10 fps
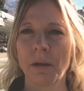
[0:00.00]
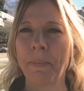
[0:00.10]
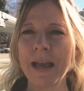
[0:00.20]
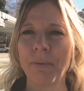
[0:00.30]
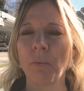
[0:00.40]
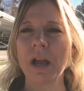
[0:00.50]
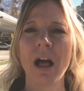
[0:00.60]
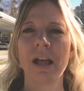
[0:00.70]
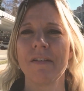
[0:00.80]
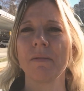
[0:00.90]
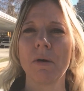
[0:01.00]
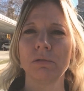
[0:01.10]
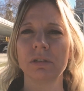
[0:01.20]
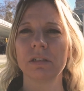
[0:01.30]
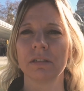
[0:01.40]
The people, we all have
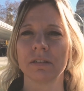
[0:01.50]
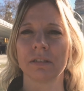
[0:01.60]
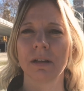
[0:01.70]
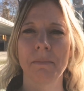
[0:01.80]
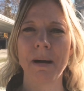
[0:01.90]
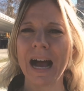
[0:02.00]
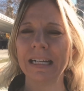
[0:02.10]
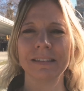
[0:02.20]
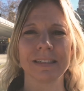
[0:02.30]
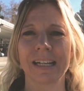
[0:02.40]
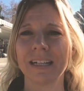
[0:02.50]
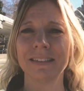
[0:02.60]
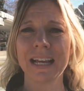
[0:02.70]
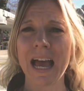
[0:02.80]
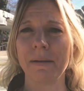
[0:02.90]
emotions, bodies, like I
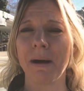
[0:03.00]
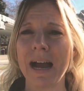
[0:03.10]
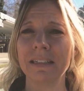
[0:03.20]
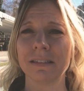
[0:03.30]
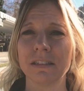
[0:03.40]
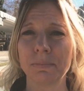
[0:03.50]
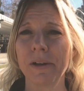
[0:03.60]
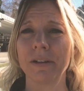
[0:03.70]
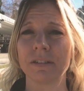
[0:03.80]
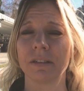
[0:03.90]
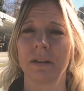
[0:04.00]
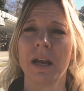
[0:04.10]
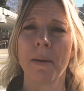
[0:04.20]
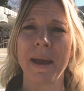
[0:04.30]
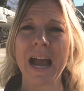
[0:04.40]
said, minds and spirits and
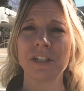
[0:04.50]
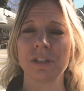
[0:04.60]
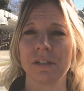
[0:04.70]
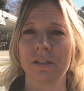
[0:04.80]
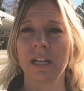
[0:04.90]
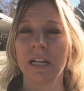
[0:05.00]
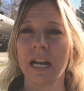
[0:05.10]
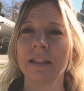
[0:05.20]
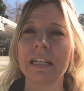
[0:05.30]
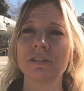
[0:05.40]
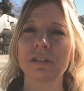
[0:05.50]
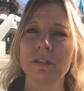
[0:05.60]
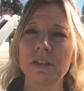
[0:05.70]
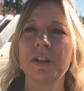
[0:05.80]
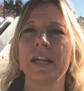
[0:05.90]
passions, and things to
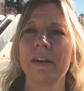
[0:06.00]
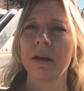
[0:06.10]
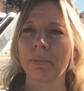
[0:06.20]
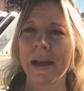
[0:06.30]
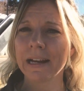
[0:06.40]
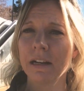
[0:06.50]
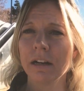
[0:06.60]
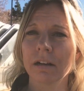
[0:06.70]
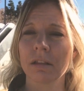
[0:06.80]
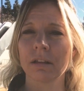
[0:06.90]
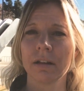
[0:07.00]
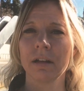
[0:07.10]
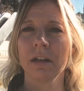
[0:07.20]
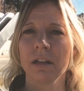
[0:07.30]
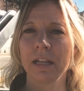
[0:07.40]
learn here on planet Earth.
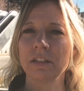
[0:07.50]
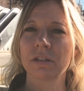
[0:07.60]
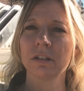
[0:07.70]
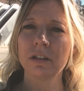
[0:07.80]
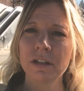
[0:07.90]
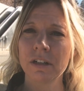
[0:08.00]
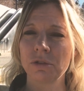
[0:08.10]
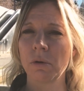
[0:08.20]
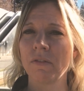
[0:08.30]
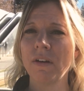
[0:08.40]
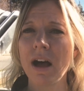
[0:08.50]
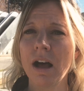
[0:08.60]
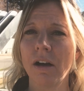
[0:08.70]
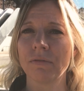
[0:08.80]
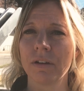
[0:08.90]
Things to learn, to
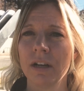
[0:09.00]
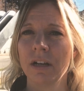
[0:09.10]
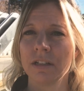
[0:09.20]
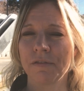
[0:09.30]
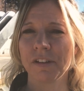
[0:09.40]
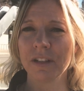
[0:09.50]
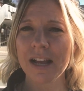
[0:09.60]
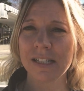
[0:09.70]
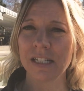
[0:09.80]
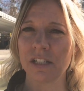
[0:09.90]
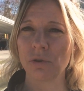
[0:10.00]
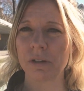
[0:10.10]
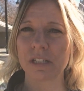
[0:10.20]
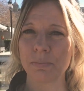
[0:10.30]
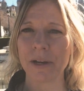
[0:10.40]
evolve, different lessons to
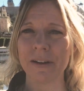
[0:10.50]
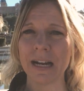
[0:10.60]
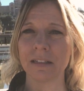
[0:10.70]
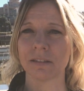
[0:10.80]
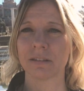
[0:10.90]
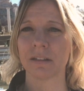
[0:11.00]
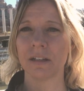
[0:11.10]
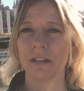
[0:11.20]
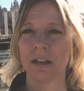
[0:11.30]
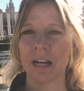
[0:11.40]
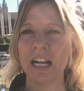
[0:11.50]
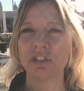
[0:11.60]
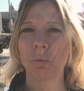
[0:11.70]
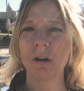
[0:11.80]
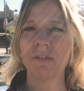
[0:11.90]
experience.
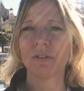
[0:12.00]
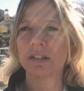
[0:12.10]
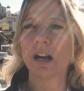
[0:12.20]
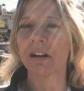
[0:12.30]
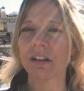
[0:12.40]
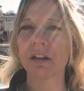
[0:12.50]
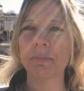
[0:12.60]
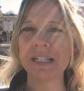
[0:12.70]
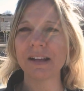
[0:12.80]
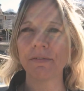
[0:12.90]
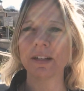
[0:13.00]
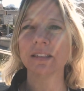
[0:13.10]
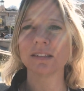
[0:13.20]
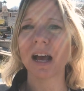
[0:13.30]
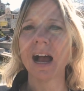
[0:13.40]
Each one of us are a little bit different
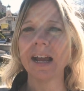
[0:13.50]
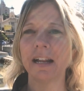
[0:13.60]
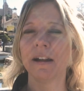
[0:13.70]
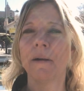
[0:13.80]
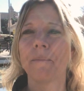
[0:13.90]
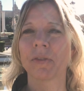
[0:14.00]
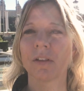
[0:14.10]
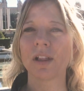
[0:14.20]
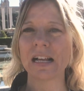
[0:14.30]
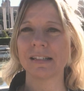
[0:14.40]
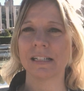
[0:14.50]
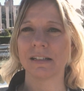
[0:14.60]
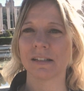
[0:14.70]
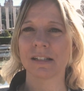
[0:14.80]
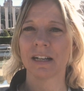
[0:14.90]
inside, and the
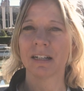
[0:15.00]
lessons